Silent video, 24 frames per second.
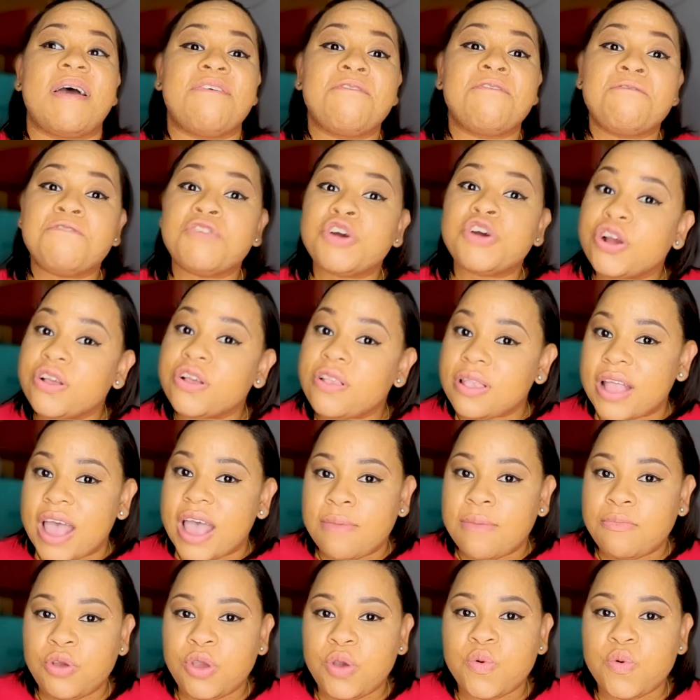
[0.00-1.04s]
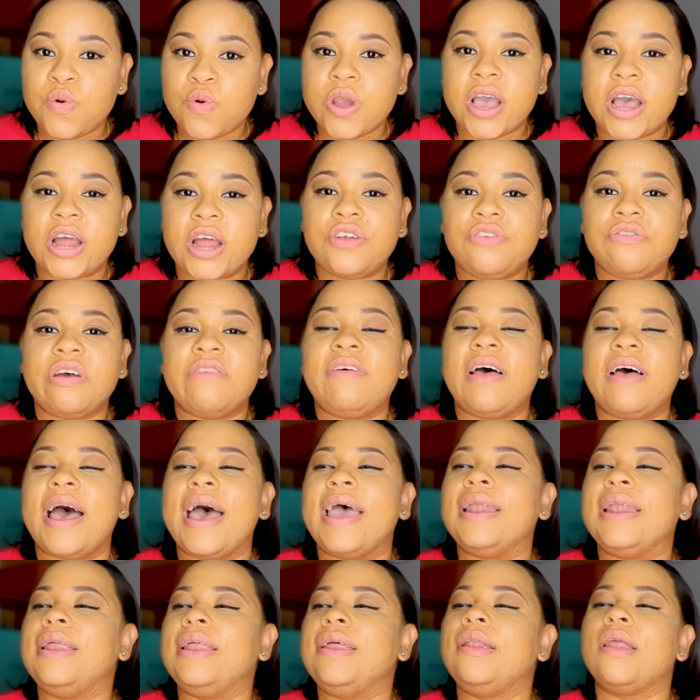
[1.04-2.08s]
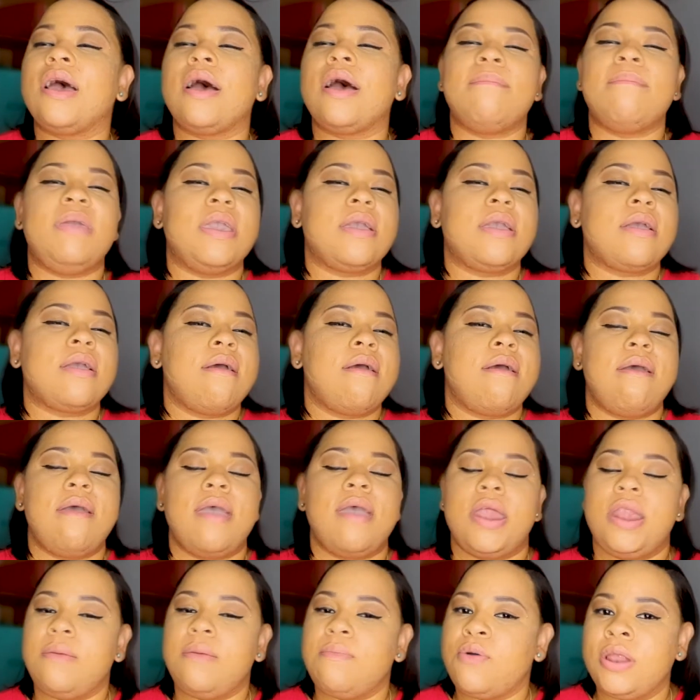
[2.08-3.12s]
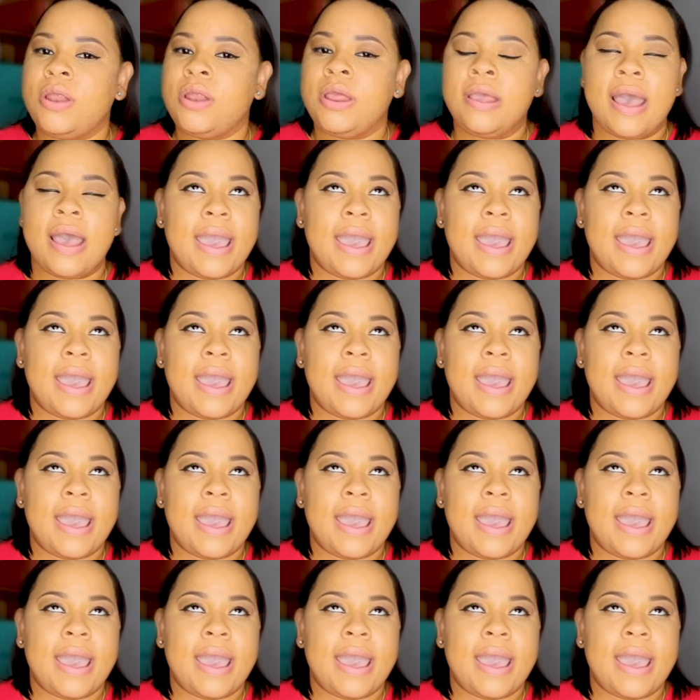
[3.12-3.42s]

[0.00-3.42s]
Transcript: first time doing work and travel, I did not make any money.